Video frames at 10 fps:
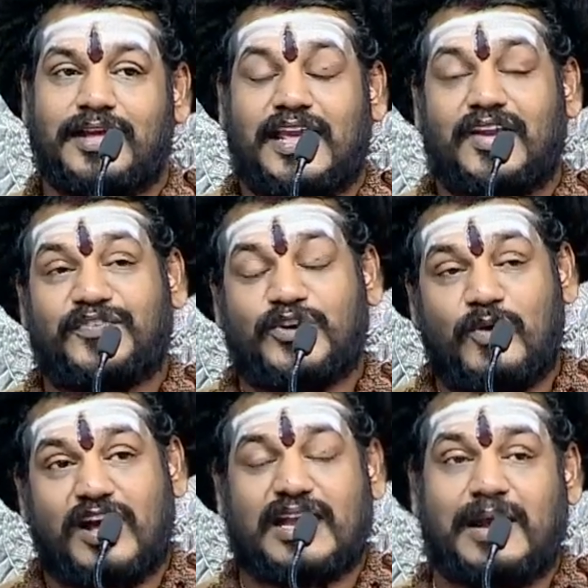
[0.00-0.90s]
If
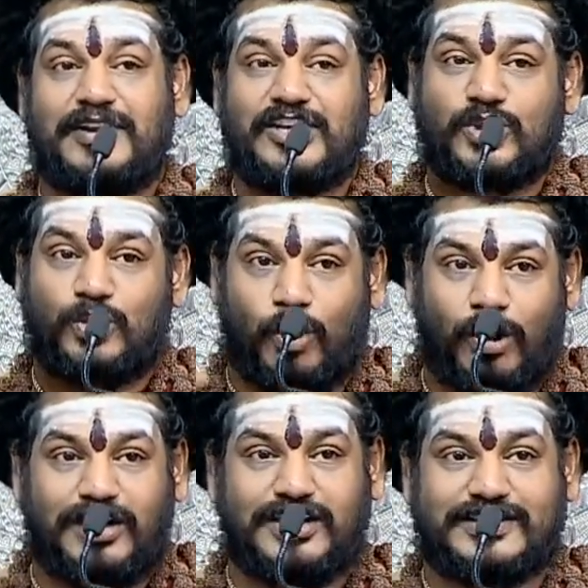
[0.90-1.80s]
you are able to
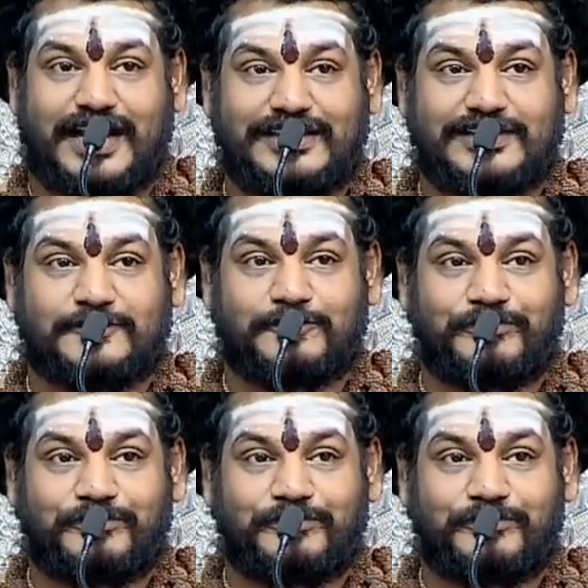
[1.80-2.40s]
hold that